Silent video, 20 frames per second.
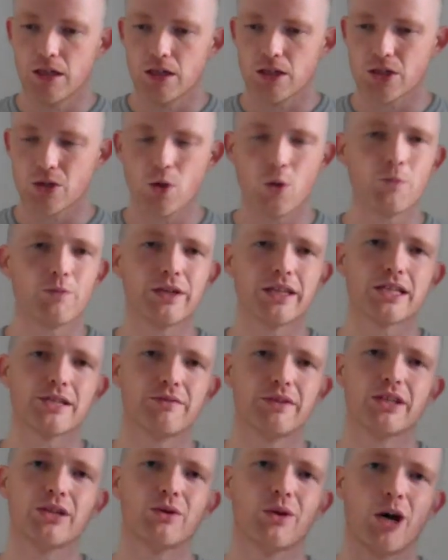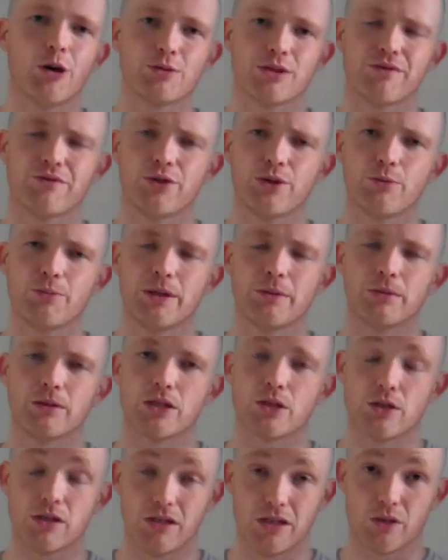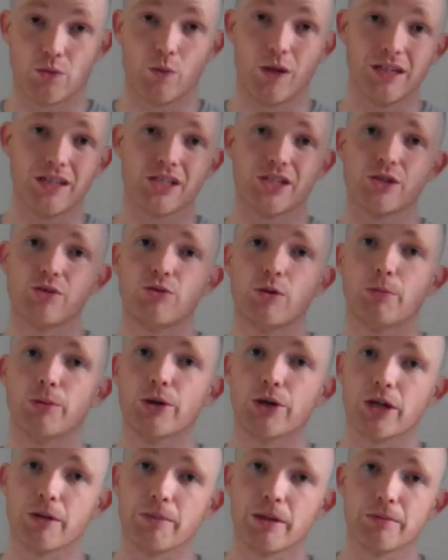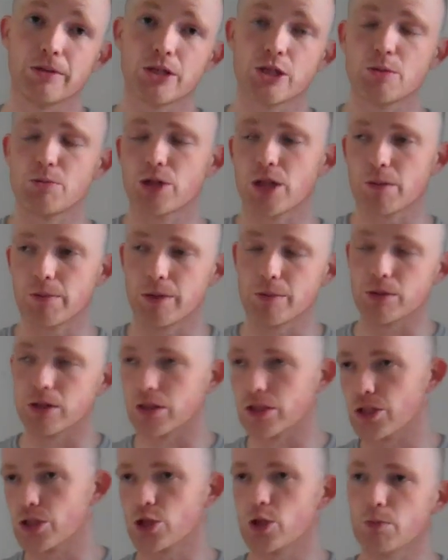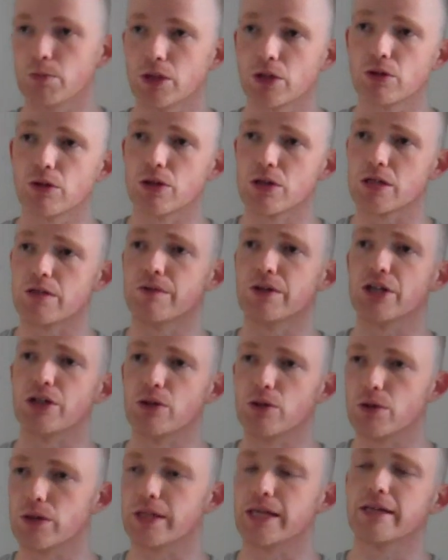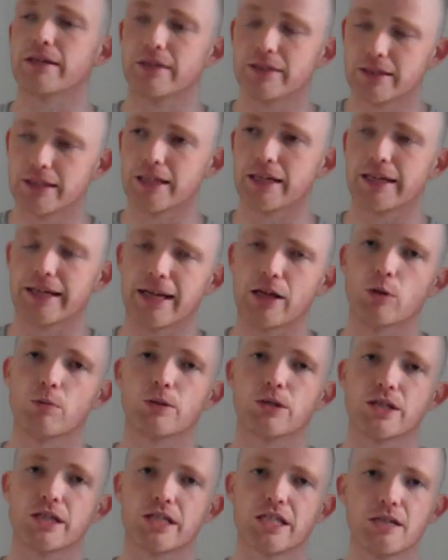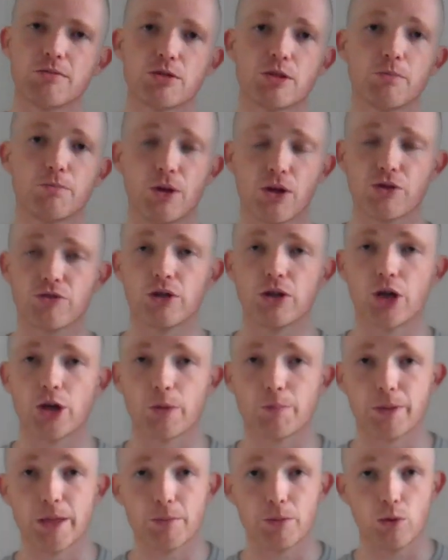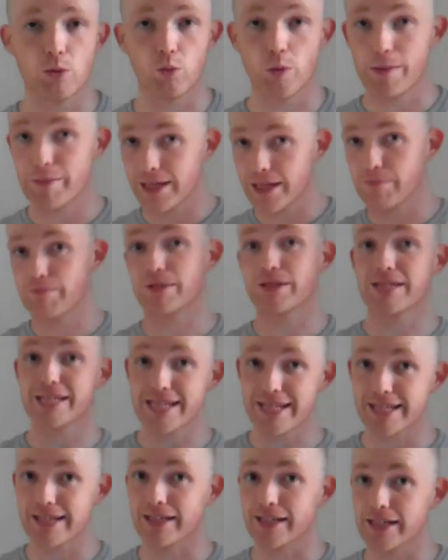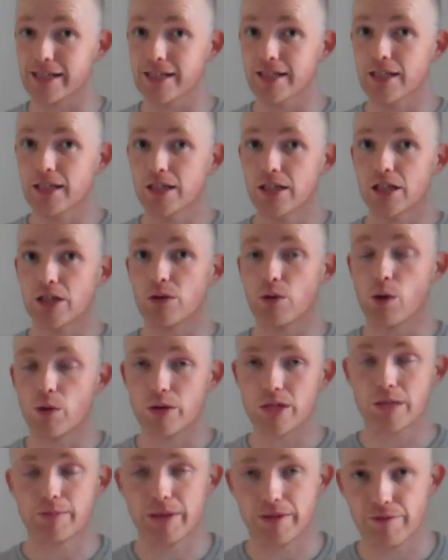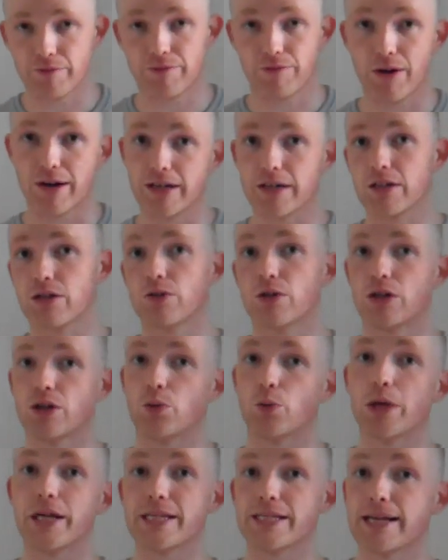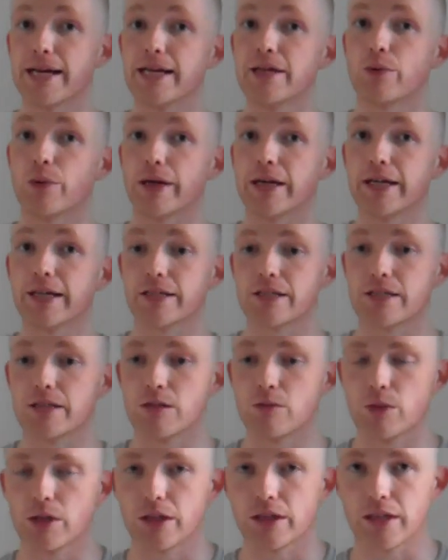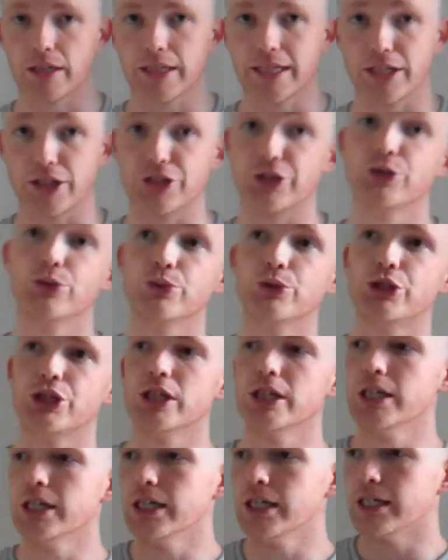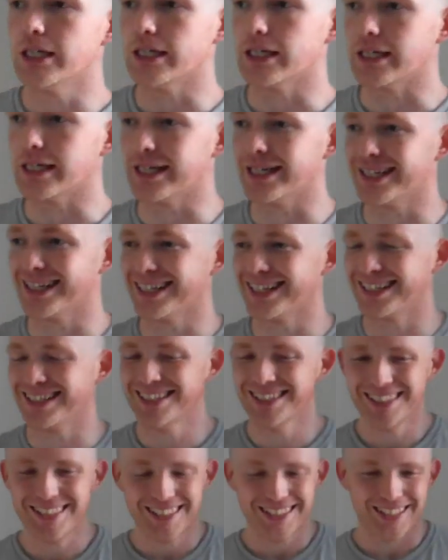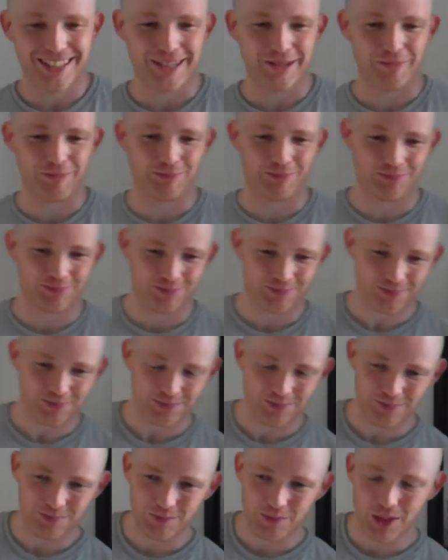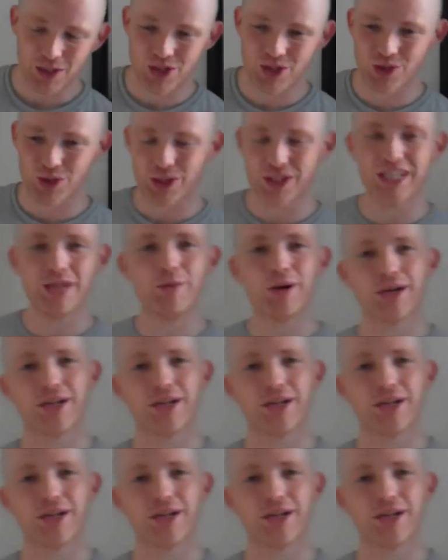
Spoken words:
so hopefully this video helps a few people as well as you, Roberta. Maybe some other people can stumble across the video and get help, because it seems to bother a lot of people, women in particular, who are always a bit frightened to go on the weights anyway, because they don't want to get huge. So today we're